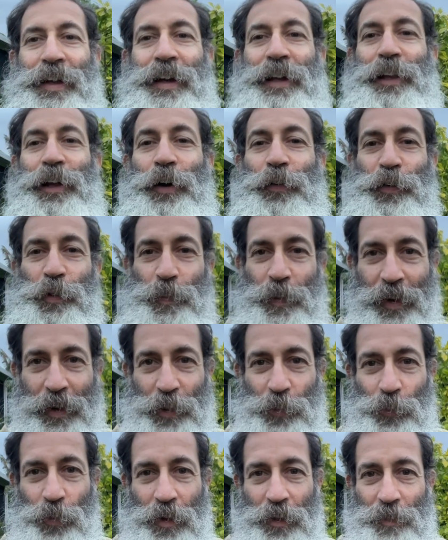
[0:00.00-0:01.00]
Hello
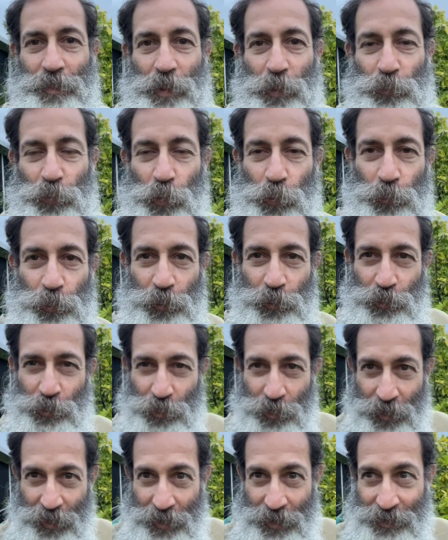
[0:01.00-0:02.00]
everybody, welcome to Fruitful
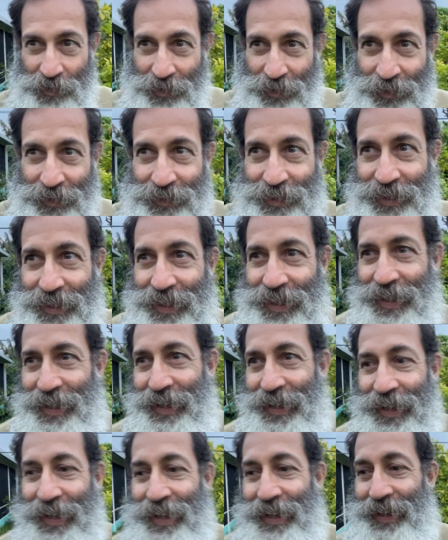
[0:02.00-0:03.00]
Trees. And today
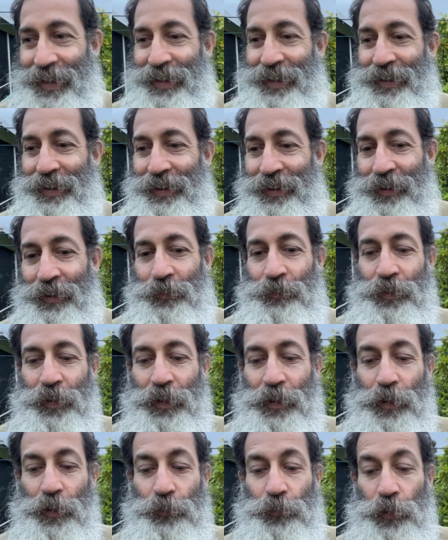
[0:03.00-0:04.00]
I got a
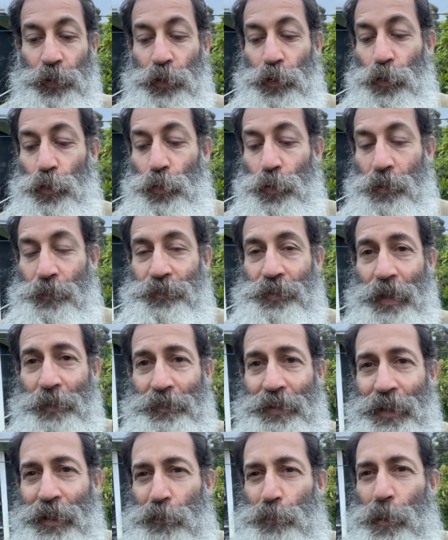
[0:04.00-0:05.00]
video for you of
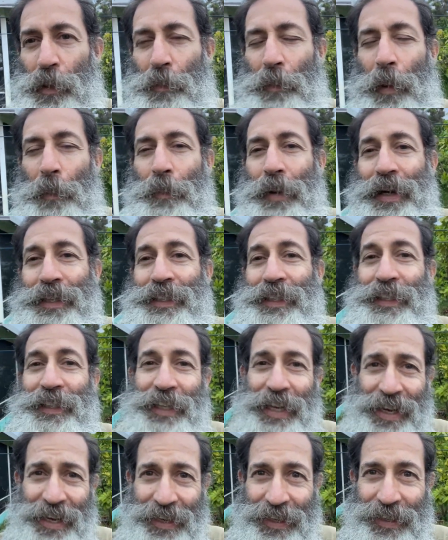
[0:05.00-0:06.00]
something that's been on my mind a
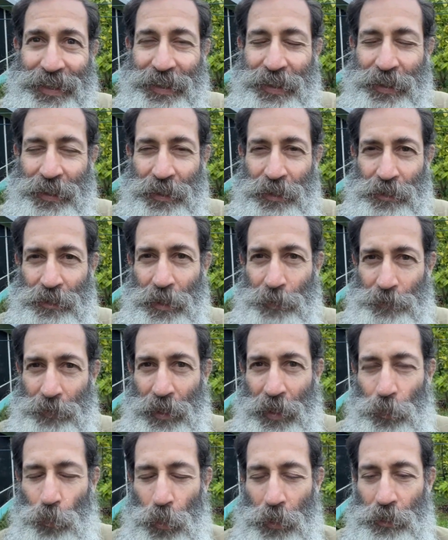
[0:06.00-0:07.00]
lot and
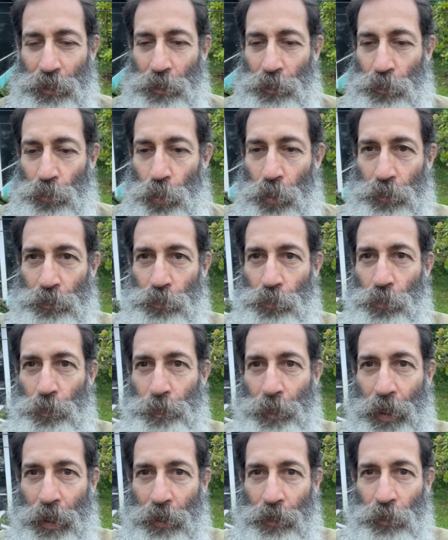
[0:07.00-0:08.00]
something I wanted to talk to you
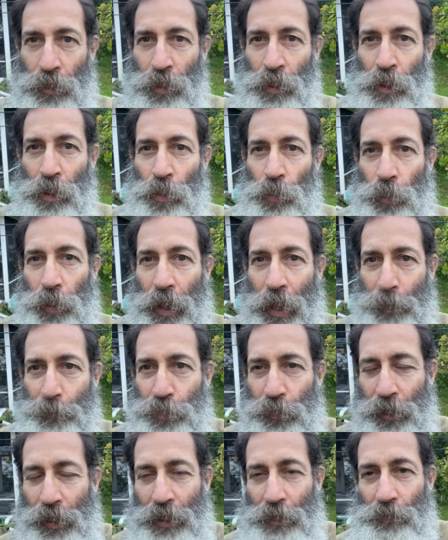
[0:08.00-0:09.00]
about. When I
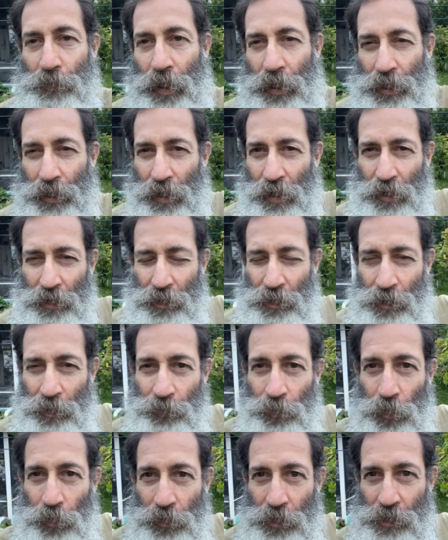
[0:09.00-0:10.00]
planted my yard here
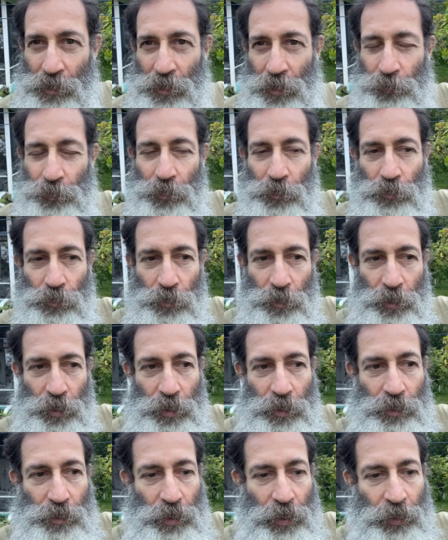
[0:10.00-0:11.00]
of all these different
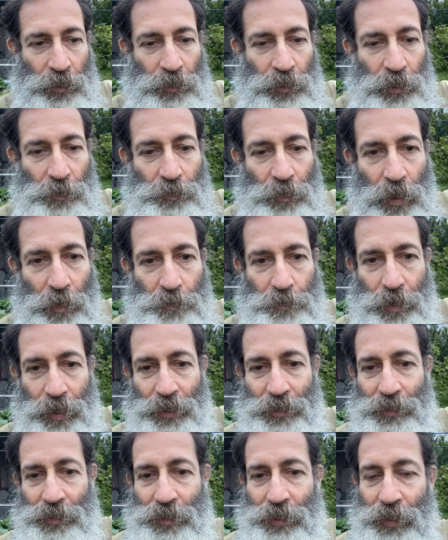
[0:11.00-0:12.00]
trees, I did my
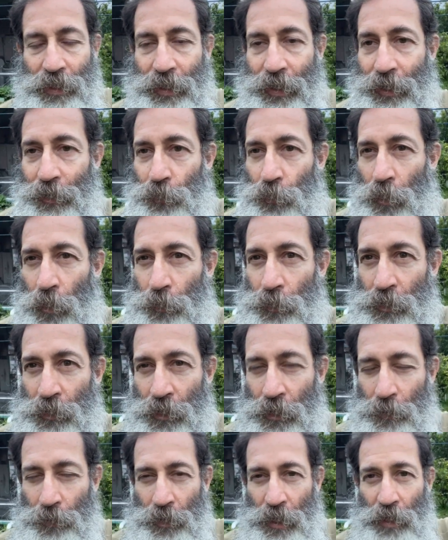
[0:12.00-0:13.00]
best to get what was
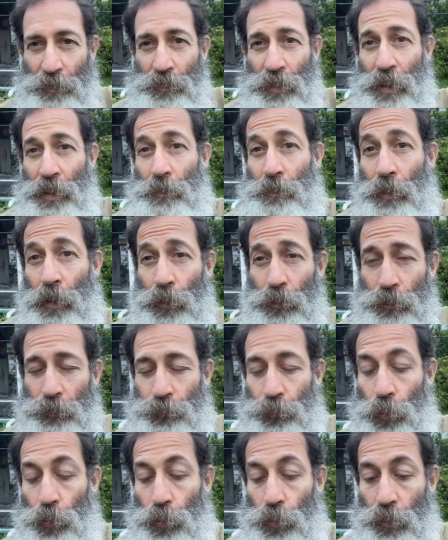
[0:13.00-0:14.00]
gonna give me the
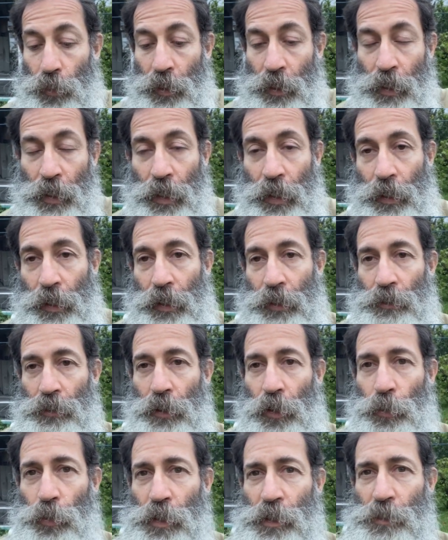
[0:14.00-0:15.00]
most food. And that's
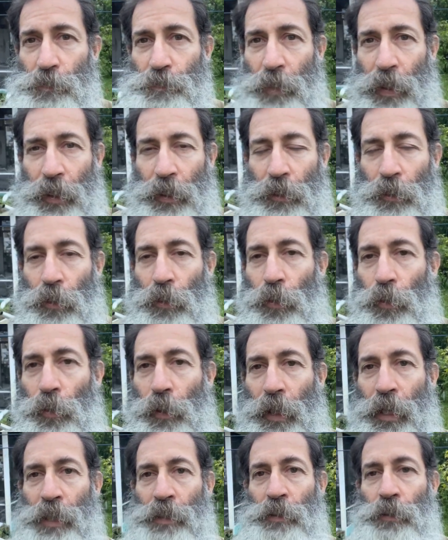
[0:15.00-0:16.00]
always my
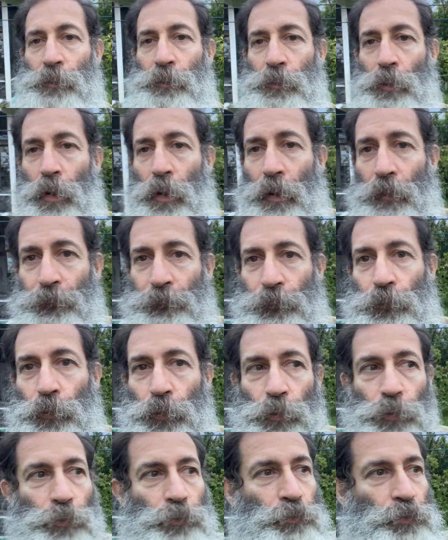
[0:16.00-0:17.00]
goal as a raw
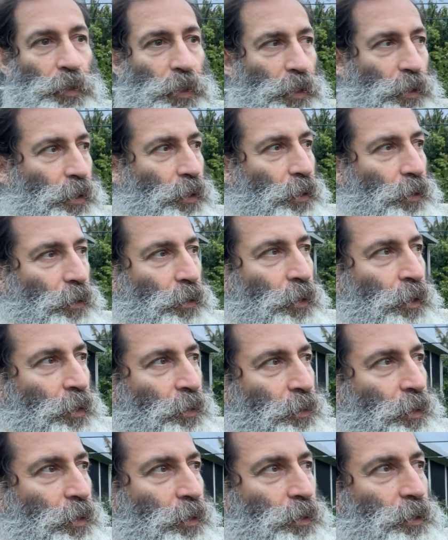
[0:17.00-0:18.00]
food vegan
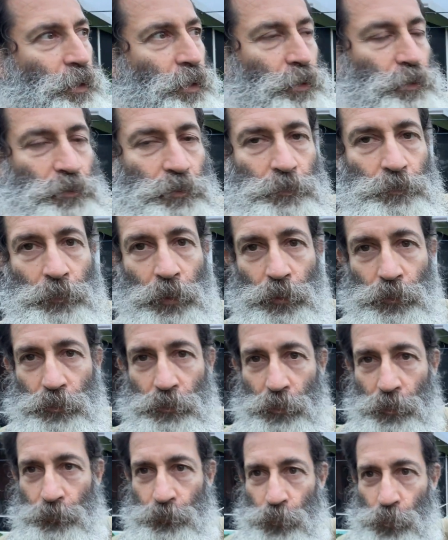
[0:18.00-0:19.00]
that eats
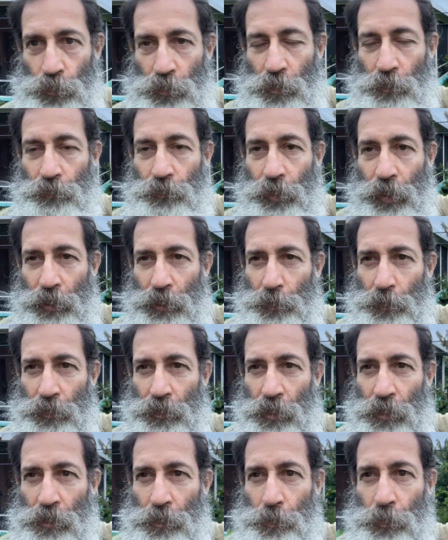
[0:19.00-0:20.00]
mostly fruits and
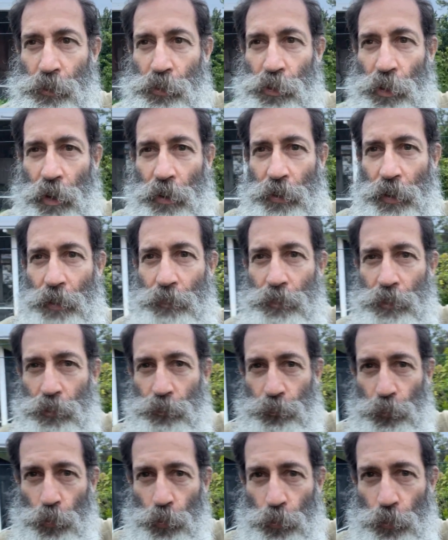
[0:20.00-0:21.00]
vegetables as a majority of
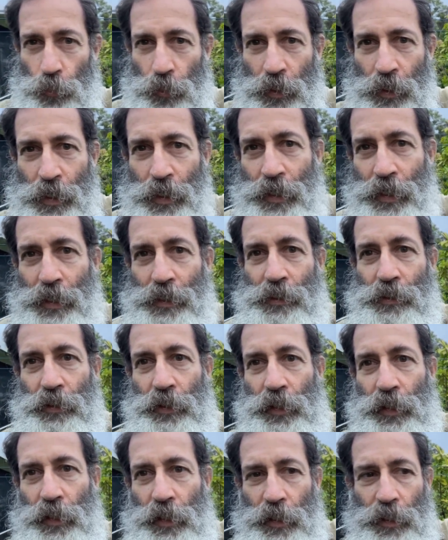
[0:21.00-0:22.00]
his food is
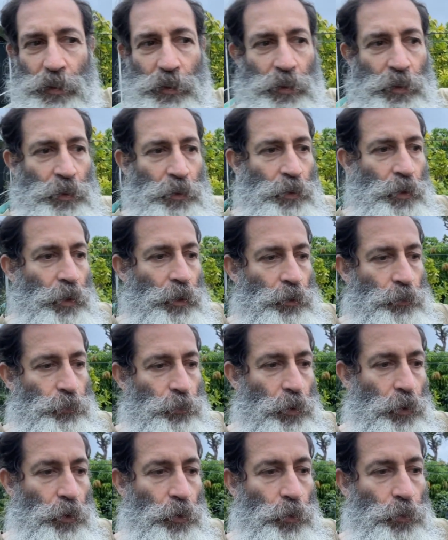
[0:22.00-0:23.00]
to eat and
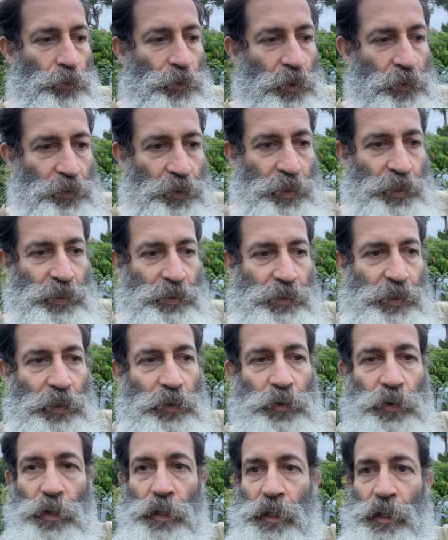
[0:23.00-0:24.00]
grow the things that
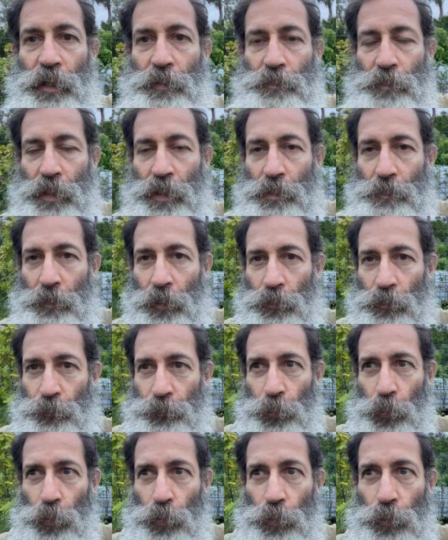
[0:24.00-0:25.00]
are gonna give me the
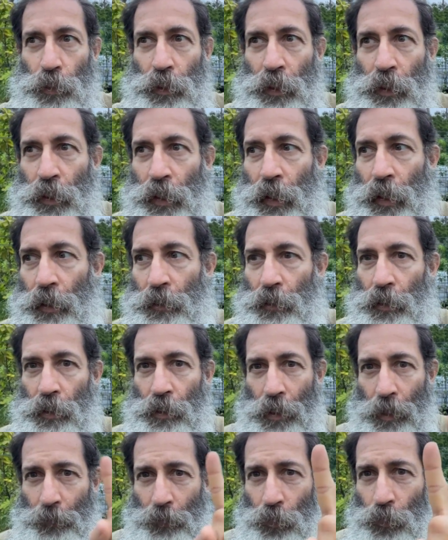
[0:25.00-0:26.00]
most food. And the
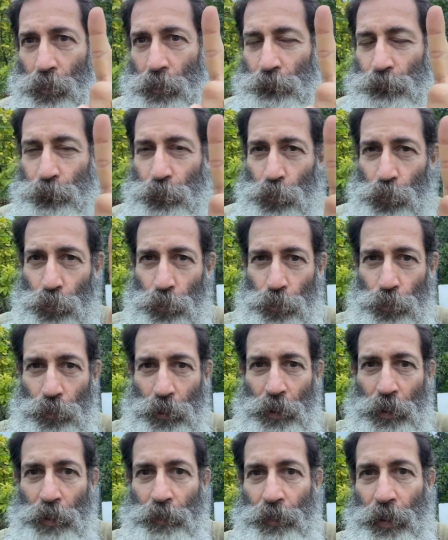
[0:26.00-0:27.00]
number one
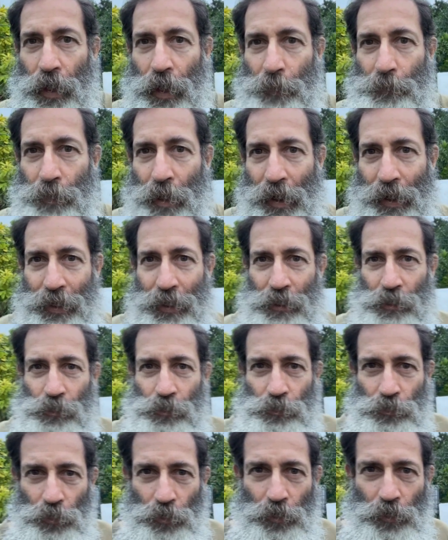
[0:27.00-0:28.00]
food that I buy in the
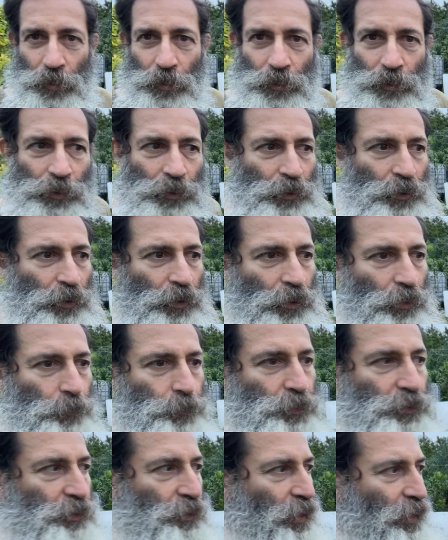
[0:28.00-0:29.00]
store uh,
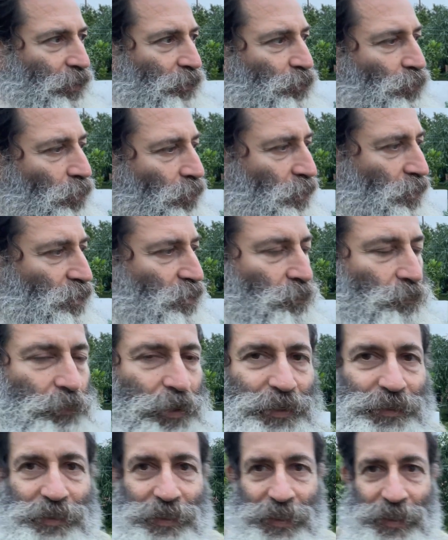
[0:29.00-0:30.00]
besides all these
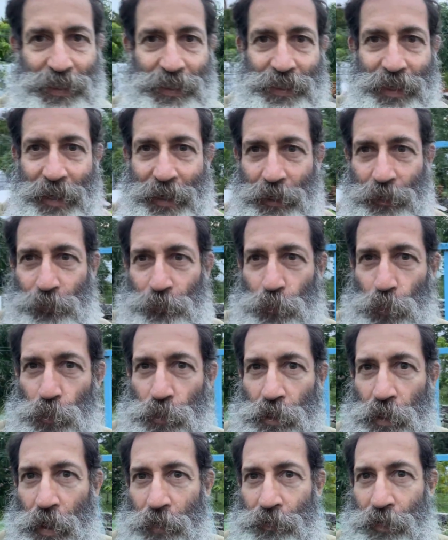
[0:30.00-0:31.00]
amazing exotic
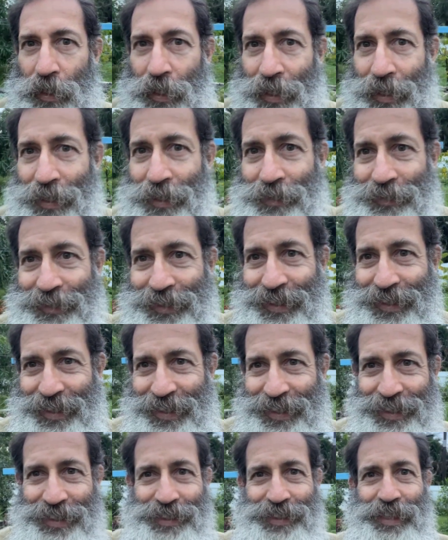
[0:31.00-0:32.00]
fruits and everything else,
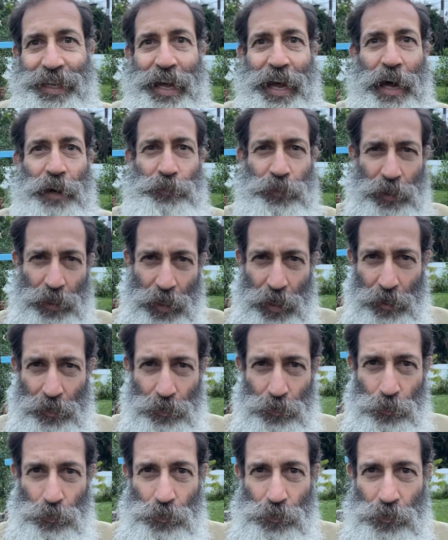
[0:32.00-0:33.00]
is
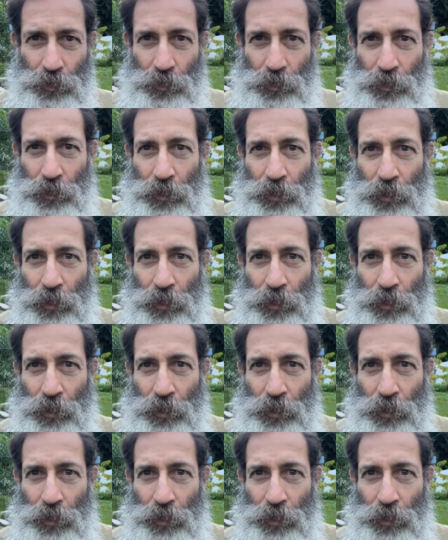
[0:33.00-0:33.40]
avocados.